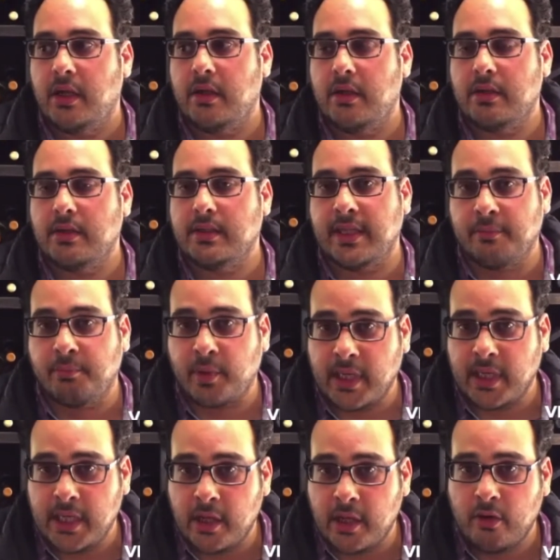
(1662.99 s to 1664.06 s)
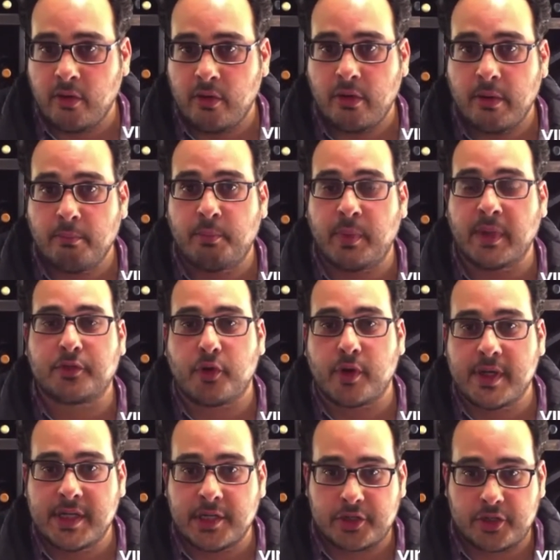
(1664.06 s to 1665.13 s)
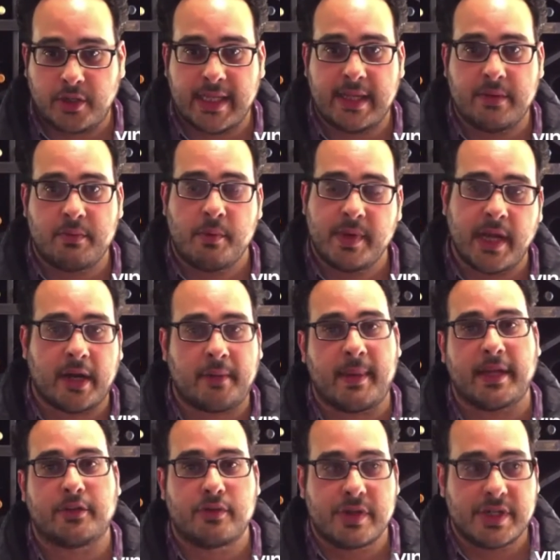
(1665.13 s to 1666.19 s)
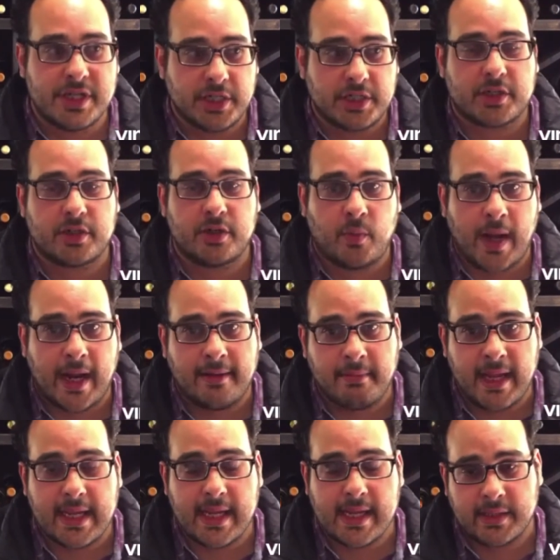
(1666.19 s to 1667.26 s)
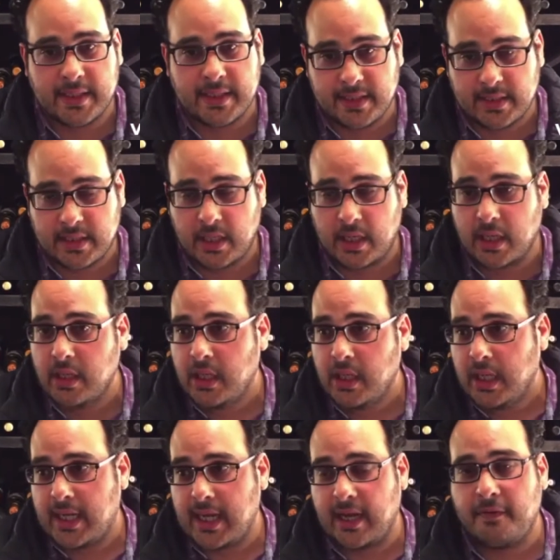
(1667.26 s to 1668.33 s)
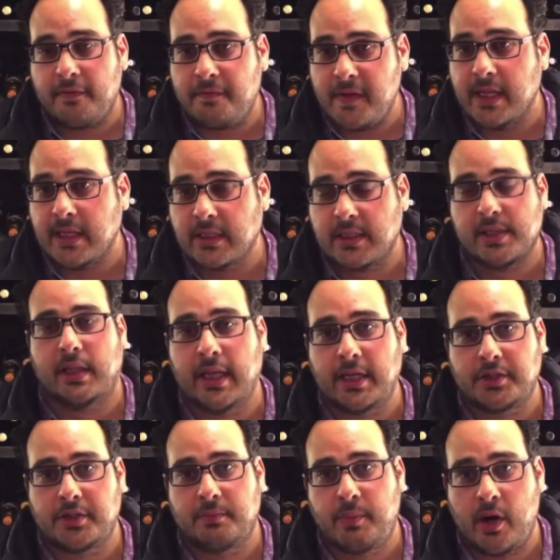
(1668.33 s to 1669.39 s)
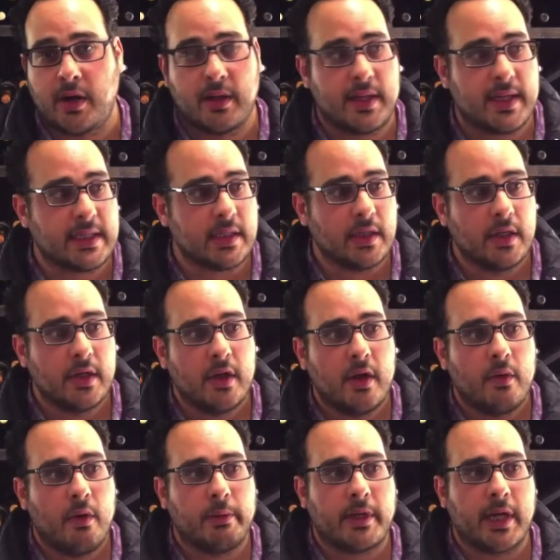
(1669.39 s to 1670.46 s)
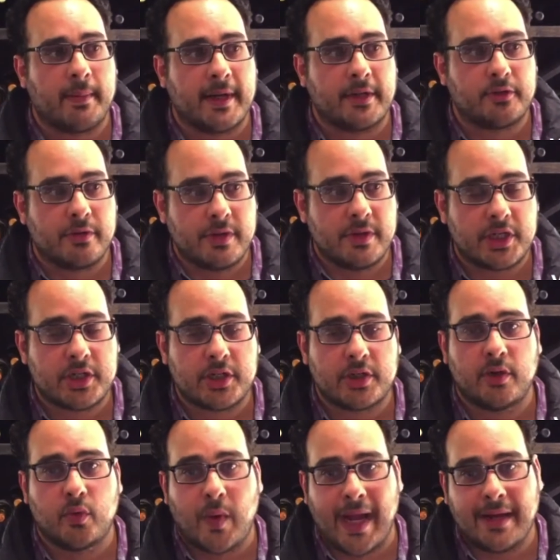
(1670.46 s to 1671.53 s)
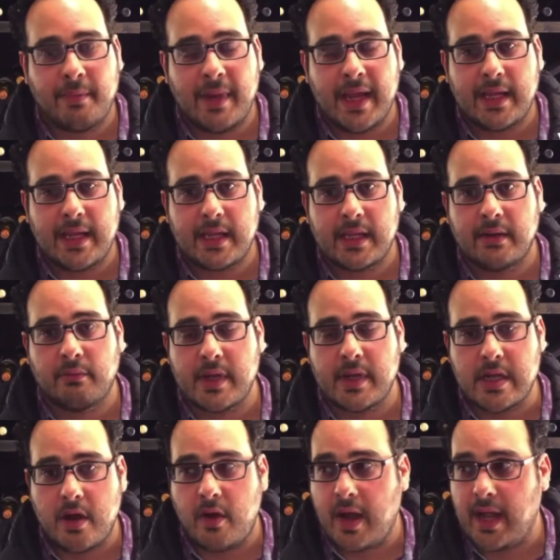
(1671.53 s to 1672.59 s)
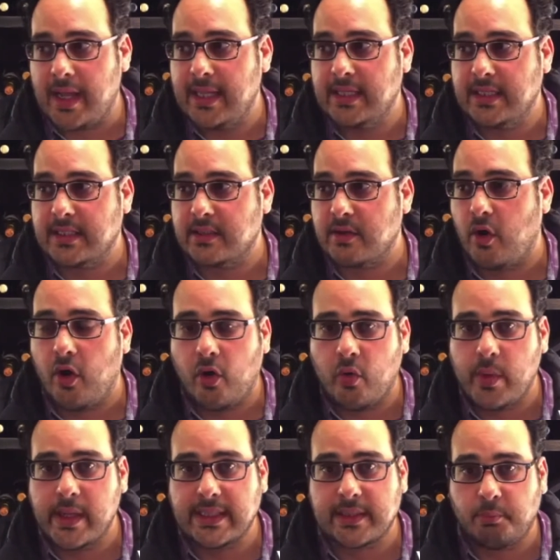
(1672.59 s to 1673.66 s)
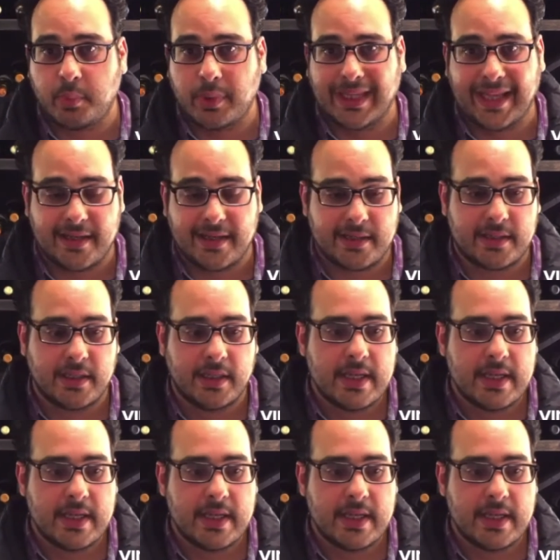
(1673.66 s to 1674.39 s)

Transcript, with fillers: Tempranillo, but traditionally, when we talk about traditional winemaking, and this is going to kind of feed into the lecture part of this, when we talk about traditional winemaking in Rioja, it is always a blend.